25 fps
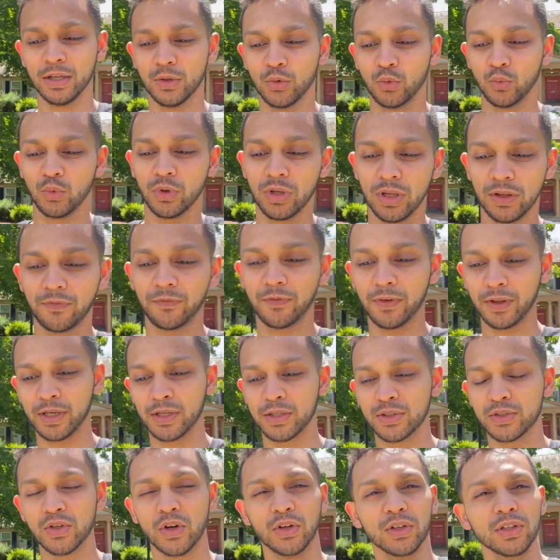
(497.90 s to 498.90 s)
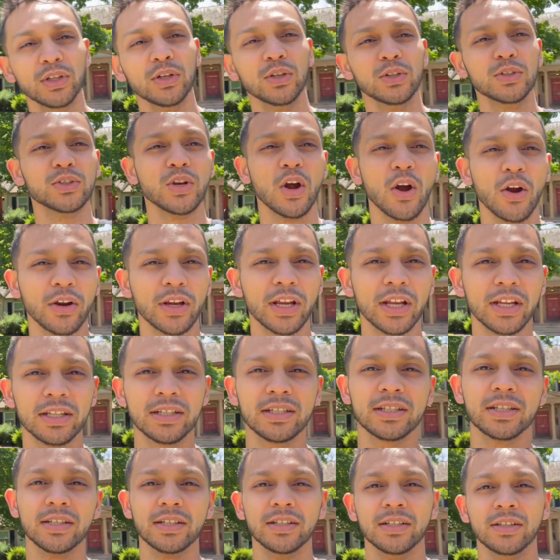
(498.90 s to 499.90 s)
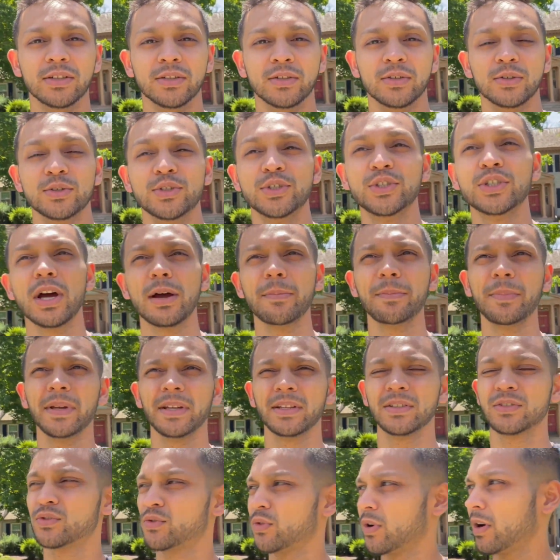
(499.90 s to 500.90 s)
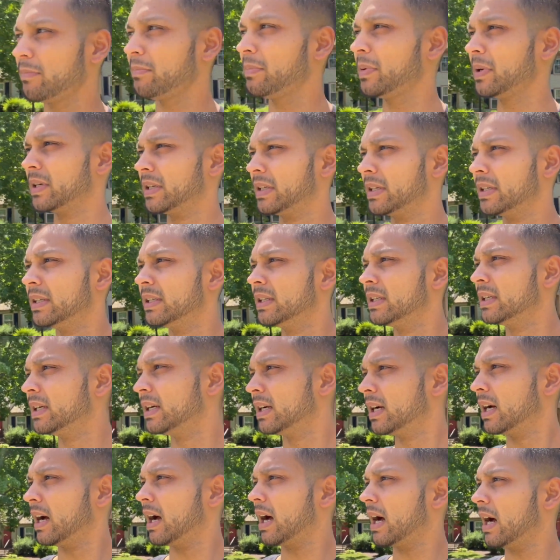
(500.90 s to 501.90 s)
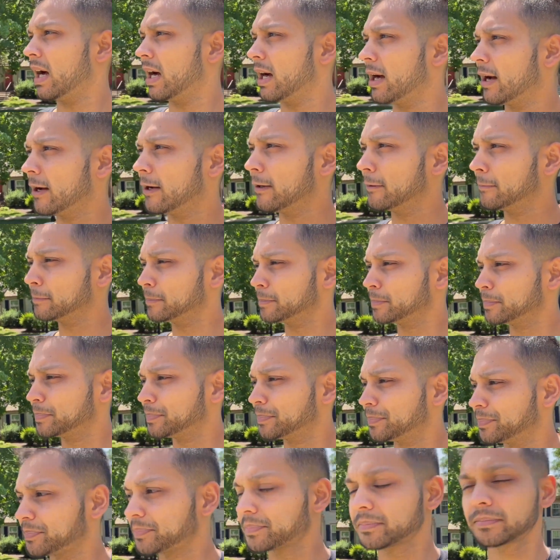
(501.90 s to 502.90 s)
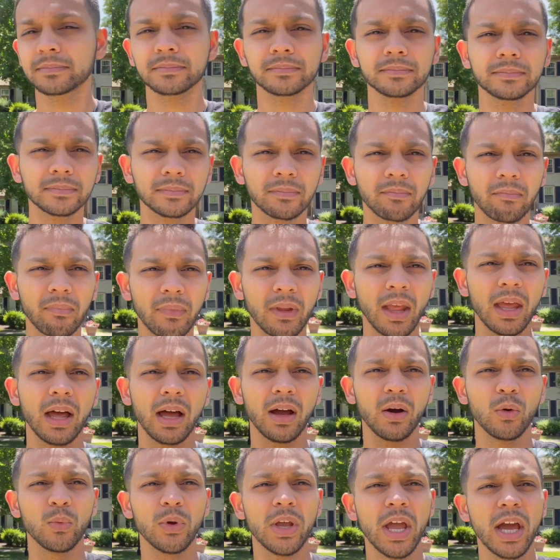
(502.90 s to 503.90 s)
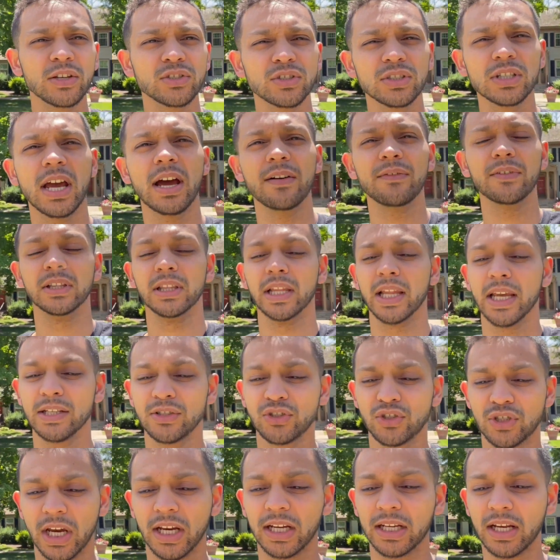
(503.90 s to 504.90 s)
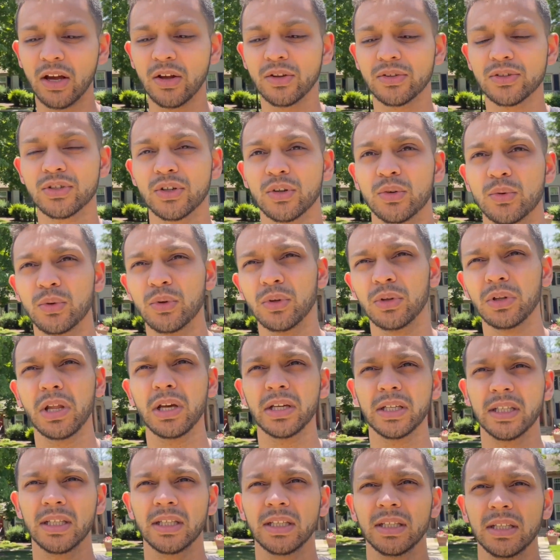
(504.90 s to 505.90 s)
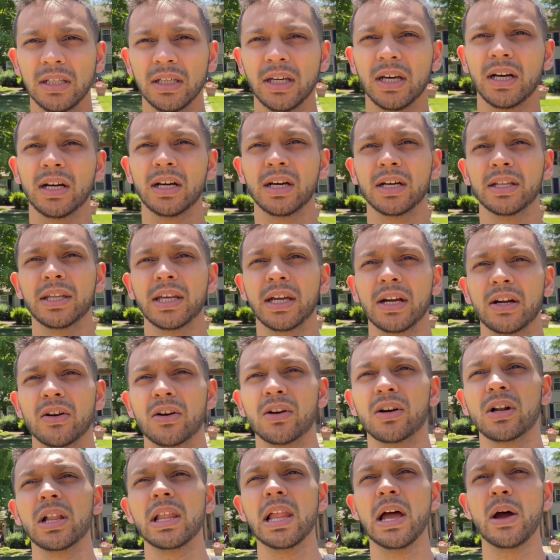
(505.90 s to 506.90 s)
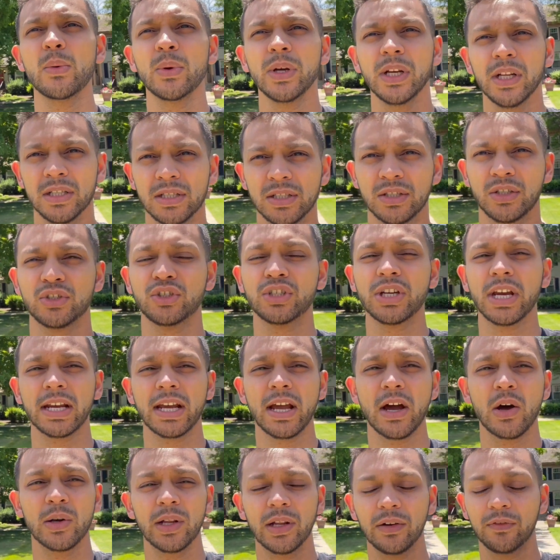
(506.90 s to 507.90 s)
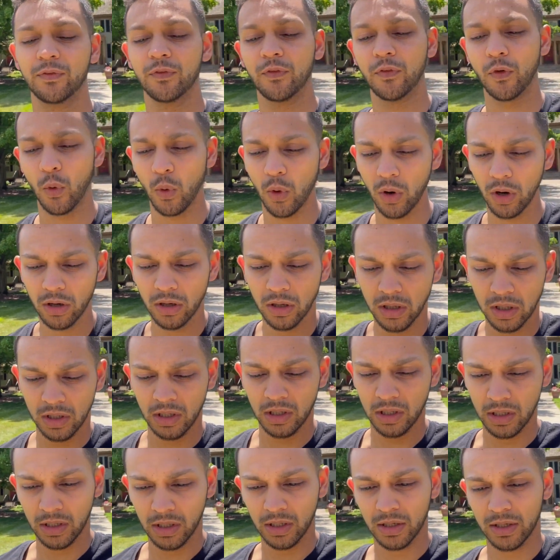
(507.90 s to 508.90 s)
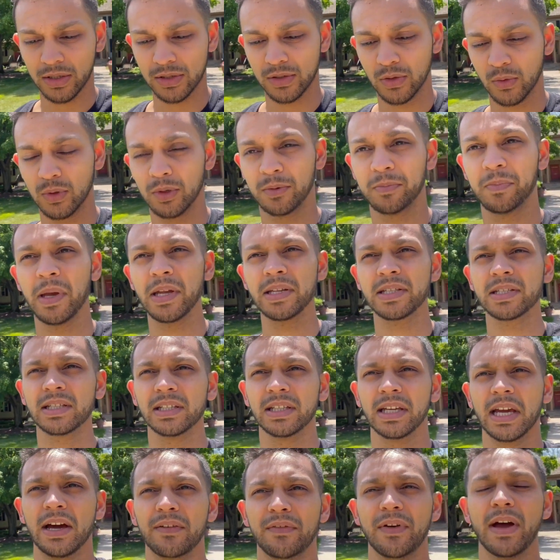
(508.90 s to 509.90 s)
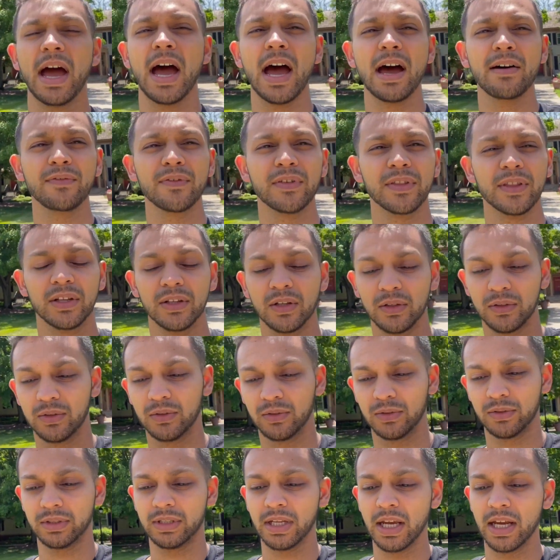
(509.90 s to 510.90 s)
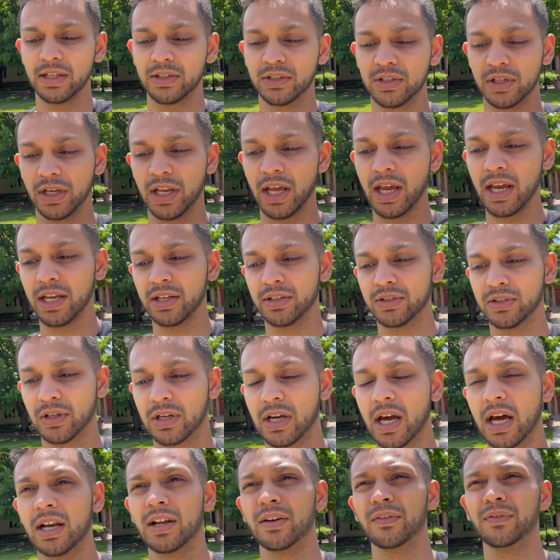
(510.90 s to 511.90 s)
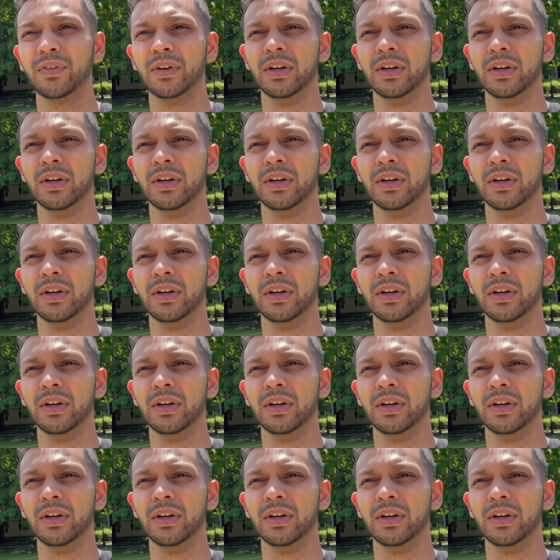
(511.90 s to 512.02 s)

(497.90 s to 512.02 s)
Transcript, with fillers: We finished our little Target shopping trip. Um, we actually have a late checkout, so we're lucky. Uh, they are allowing us to check out at four. So we basically have half of the day today to kind of